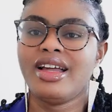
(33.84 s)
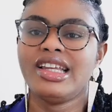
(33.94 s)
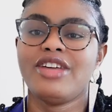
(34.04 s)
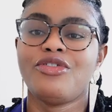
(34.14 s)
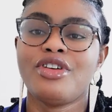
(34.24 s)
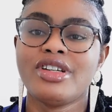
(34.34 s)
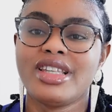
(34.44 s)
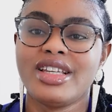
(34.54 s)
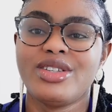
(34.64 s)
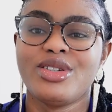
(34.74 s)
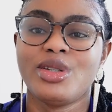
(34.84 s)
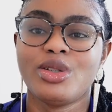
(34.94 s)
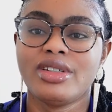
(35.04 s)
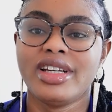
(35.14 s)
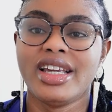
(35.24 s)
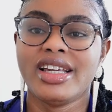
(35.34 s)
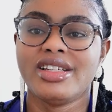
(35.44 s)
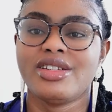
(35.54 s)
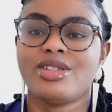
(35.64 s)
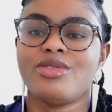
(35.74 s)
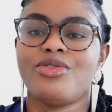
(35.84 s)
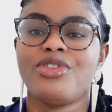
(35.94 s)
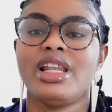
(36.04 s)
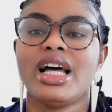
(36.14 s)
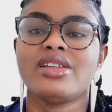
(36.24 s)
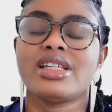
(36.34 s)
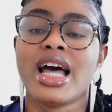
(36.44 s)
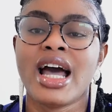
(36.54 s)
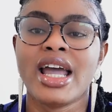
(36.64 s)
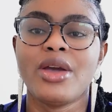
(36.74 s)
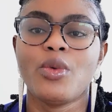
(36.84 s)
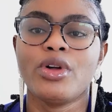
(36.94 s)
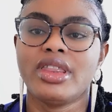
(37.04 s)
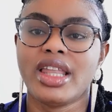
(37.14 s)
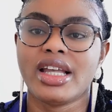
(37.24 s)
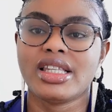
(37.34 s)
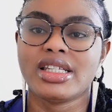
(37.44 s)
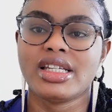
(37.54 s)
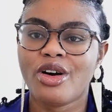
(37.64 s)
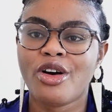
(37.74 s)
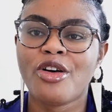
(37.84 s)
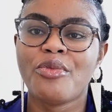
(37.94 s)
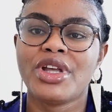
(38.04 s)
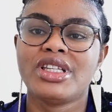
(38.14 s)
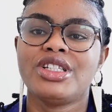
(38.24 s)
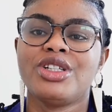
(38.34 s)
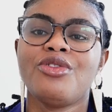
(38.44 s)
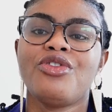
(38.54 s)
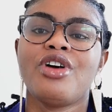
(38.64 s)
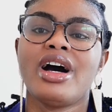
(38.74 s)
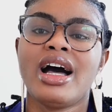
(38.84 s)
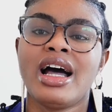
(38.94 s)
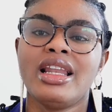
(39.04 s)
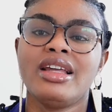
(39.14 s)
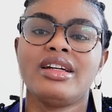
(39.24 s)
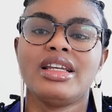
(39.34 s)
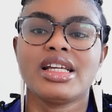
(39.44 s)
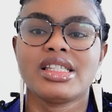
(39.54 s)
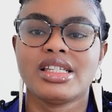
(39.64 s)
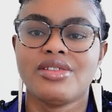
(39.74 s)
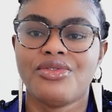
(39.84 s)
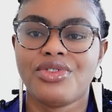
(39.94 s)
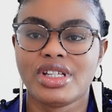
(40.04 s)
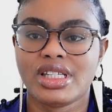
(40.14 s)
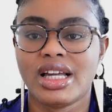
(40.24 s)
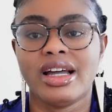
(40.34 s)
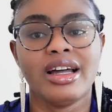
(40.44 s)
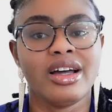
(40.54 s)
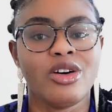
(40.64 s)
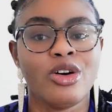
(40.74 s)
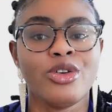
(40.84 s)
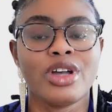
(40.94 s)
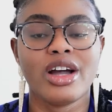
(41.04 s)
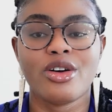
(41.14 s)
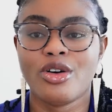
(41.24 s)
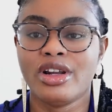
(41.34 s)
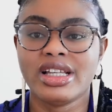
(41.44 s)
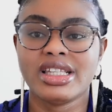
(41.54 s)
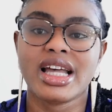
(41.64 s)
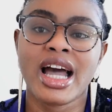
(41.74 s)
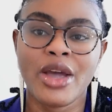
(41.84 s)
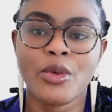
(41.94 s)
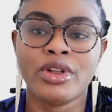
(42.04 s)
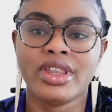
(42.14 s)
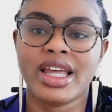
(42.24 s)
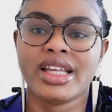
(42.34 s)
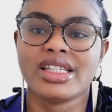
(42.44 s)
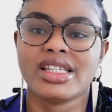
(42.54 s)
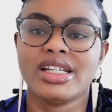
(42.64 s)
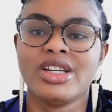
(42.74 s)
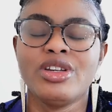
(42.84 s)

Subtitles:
The first thing to do is to fill out I-130 or petition for alien relative visa, or you can call it I-130.